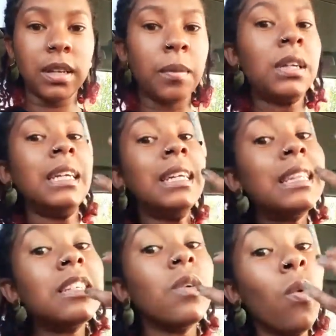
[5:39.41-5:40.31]
I'm going to eat
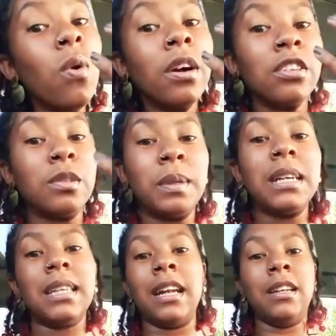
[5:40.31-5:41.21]
this orange
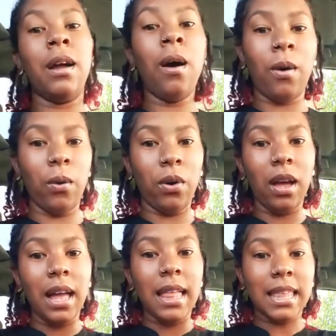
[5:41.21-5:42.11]
because I know
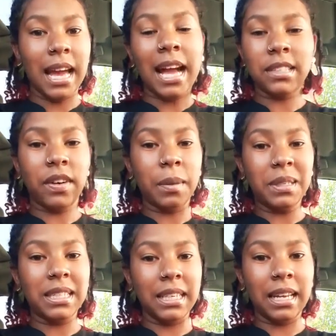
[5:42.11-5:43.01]
that it has vitamin
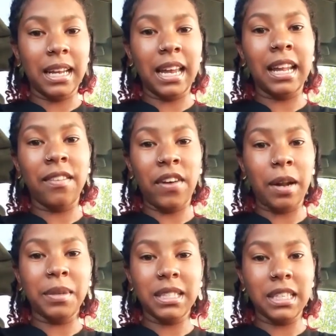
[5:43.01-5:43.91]
C in it, and
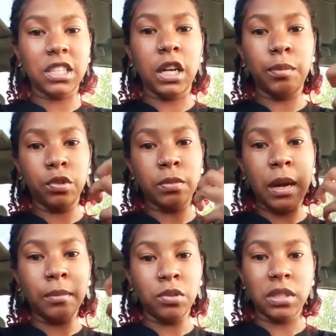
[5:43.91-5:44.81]
vitamin C is going to boost my
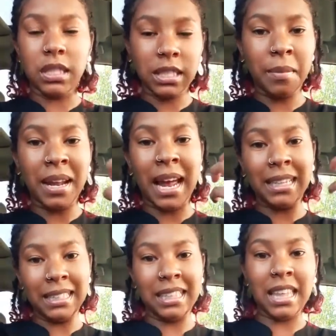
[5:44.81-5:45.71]
immune system, and I
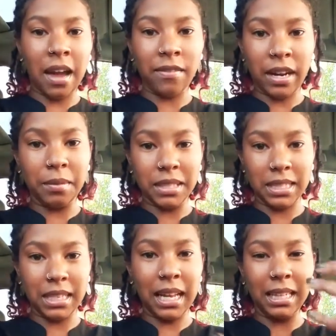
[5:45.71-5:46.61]
need that vitamin
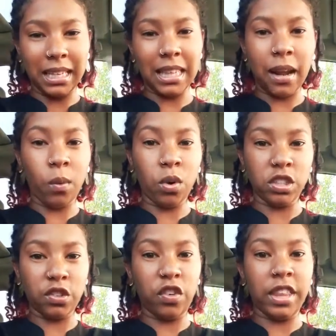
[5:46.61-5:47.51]
C. I need that
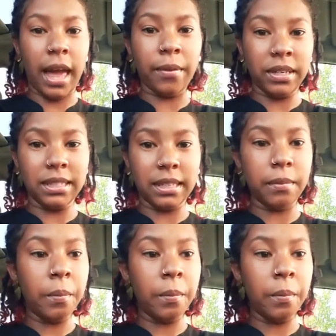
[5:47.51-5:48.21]
orange for that reason.